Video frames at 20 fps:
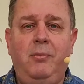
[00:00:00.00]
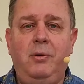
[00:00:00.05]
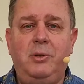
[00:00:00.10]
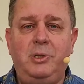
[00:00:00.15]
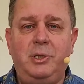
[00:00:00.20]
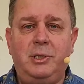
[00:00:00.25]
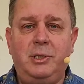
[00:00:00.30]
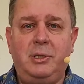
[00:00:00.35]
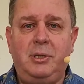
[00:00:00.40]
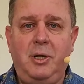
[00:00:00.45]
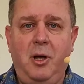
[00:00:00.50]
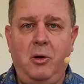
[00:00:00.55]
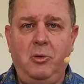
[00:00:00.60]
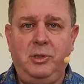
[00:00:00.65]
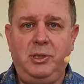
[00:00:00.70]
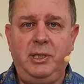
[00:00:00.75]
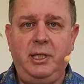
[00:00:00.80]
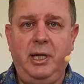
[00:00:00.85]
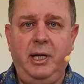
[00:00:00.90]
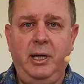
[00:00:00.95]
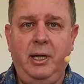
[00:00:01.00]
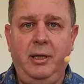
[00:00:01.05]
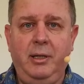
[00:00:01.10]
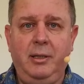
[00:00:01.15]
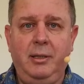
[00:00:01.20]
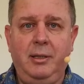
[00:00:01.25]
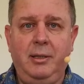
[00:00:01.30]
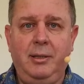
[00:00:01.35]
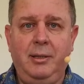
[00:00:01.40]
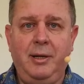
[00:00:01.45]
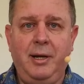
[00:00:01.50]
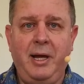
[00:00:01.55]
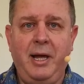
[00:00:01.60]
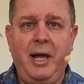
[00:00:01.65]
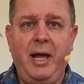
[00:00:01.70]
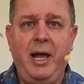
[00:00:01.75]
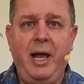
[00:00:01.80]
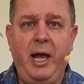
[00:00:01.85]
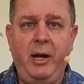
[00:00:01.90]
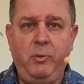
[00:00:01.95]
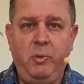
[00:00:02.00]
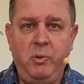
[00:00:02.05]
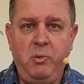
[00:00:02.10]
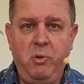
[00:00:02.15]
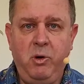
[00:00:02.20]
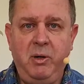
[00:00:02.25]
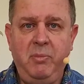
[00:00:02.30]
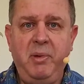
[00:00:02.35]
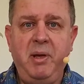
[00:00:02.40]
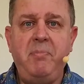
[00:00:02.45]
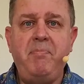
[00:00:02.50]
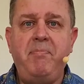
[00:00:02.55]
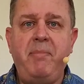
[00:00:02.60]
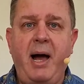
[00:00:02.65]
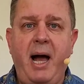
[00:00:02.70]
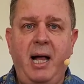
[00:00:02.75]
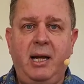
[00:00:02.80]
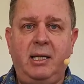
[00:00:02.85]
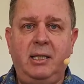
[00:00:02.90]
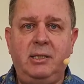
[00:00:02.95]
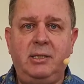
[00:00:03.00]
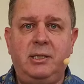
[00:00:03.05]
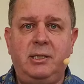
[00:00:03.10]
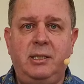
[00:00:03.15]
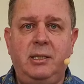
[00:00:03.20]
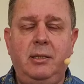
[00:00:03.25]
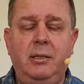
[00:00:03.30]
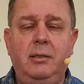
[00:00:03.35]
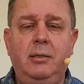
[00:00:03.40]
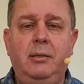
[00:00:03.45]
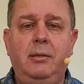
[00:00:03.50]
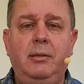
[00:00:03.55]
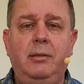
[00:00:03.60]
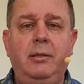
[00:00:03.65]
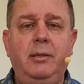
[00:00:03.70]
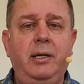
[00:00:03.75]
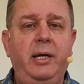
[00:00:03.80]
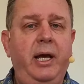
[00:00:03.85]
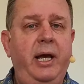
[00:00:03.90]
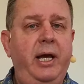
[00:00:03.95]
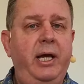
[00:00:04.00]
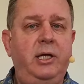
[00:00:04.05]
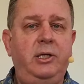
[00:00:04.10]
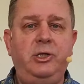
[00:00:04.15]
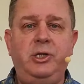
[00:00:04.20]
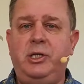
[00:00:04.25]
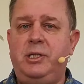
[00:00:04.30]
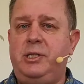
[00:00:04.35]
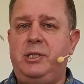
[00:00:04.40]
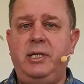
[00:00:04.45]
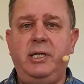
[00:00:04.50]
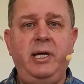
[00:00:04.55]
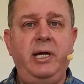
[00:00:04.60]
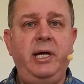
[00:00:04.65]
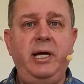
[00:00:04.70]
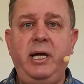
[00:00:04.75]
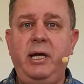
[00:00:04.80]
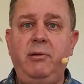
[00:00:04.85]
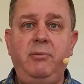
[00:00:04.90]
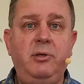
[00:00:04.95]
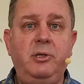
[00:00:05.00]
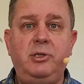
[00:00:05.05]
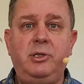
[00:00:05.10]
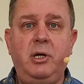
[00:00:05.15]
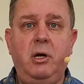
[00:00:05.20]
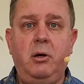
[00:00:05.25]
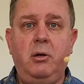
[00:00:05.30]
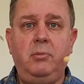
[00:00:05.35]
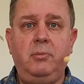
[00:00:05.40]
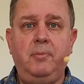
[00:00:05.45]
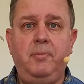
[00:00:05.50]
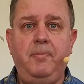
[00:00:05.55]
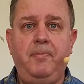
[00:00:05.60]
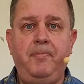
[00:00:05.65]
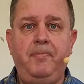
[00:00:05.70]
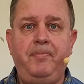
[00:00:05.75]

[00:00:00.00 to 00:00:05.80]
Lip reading: We're just coasting. And we want to be balanced and just in the zone.